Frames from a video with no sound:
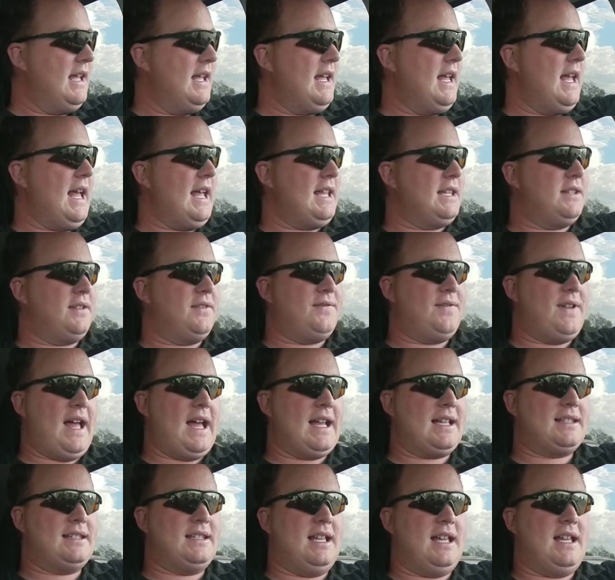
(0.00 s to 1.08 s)
and the
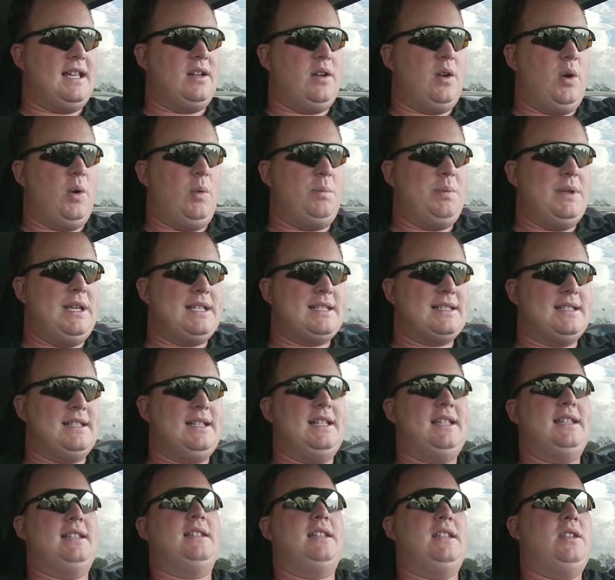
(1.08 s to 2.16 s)
fact that
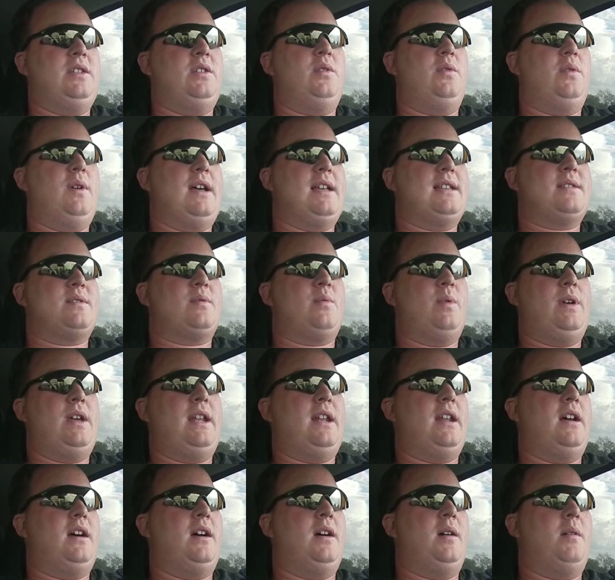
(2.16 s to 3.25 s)
obesity in the US
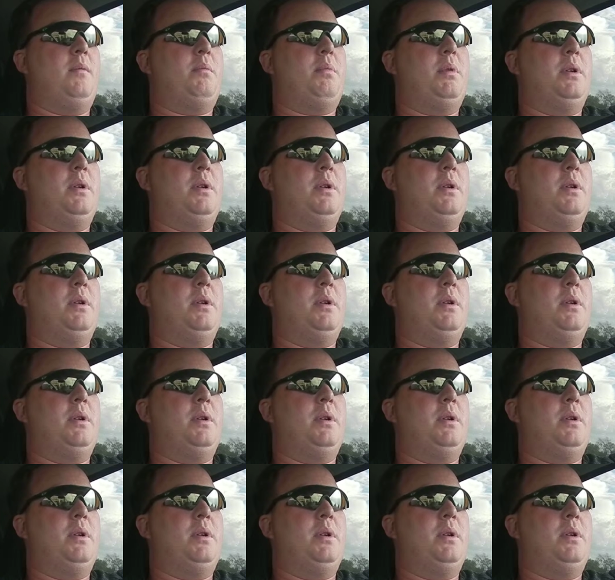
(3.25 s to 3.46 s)
went up